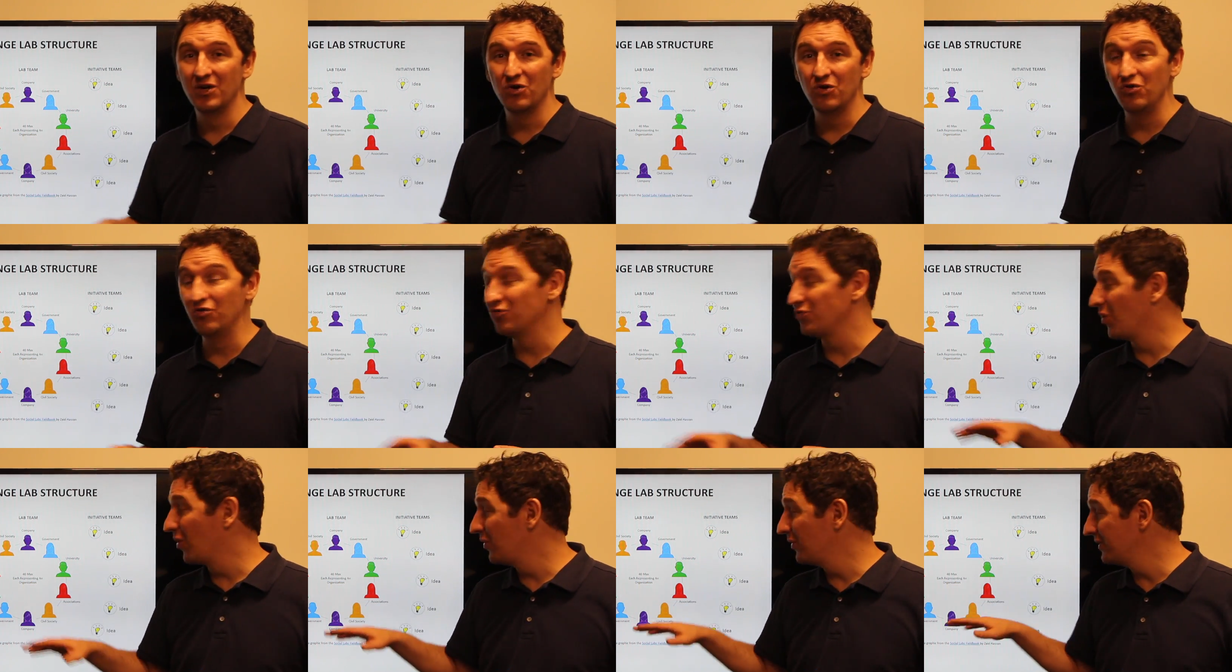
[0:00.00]

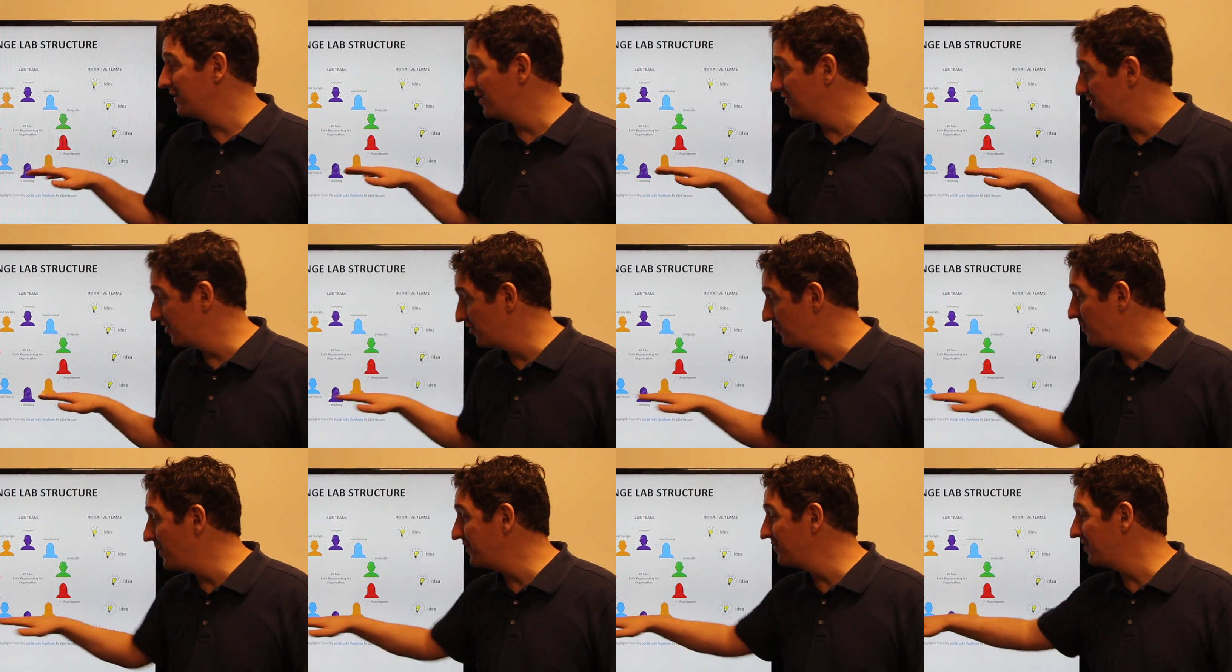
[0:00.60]
whose role it
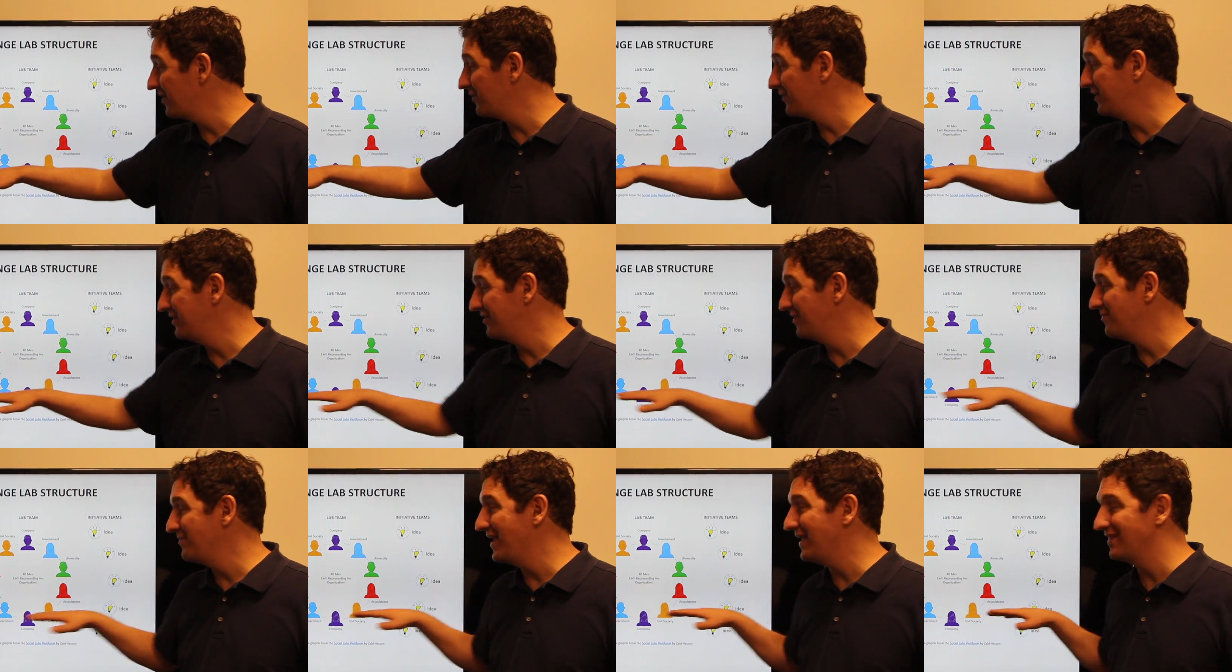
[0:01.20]
is
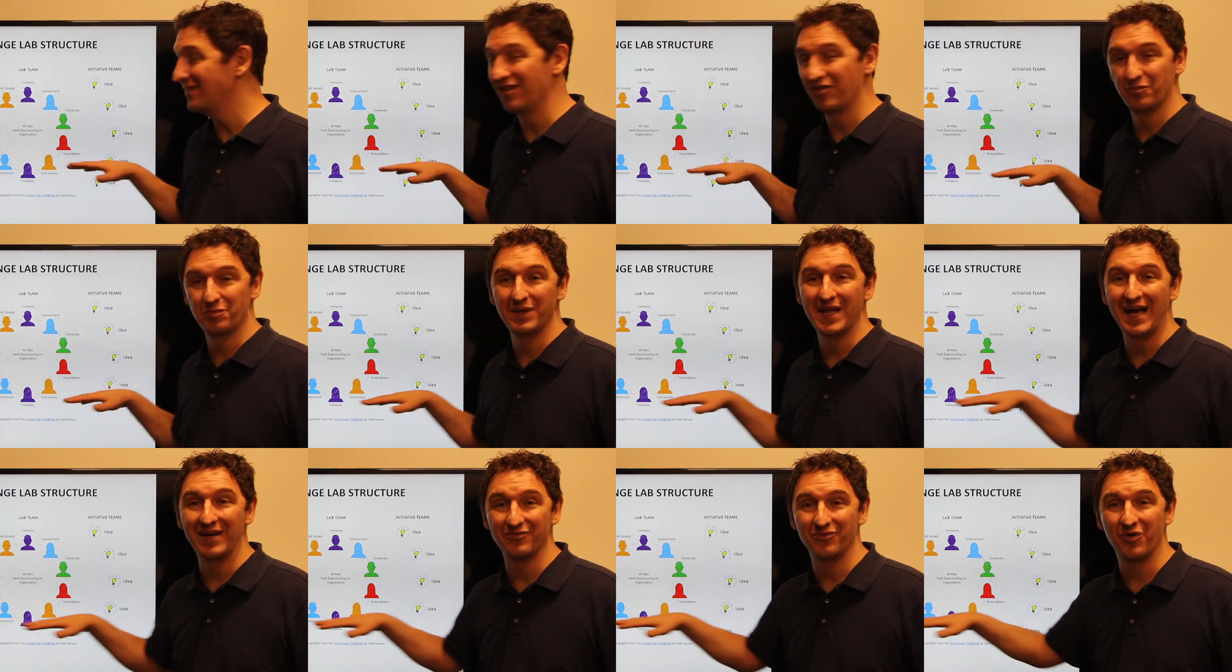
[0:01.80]
basically to make
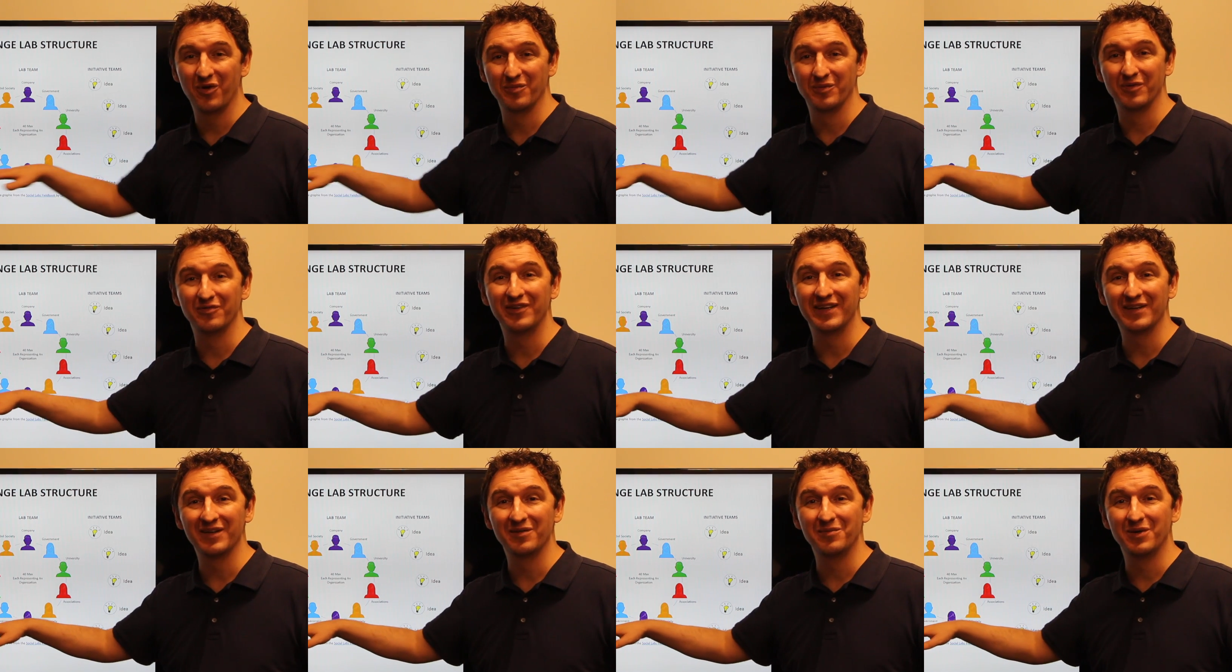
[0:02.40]
this platform
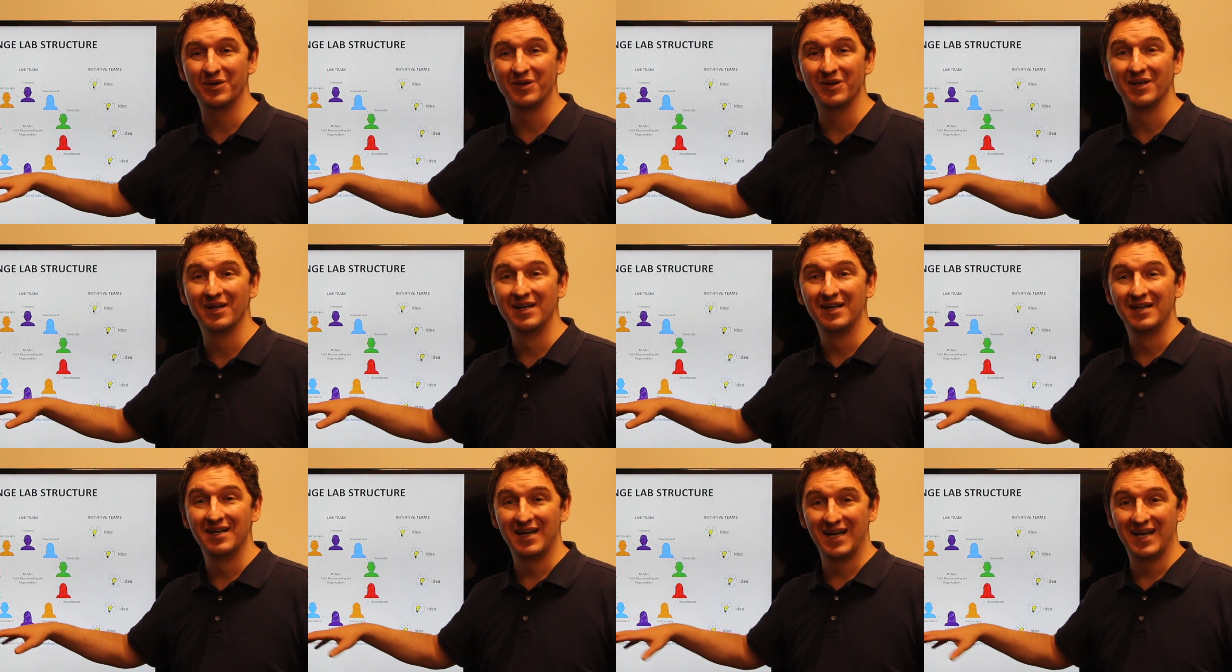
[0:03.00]
available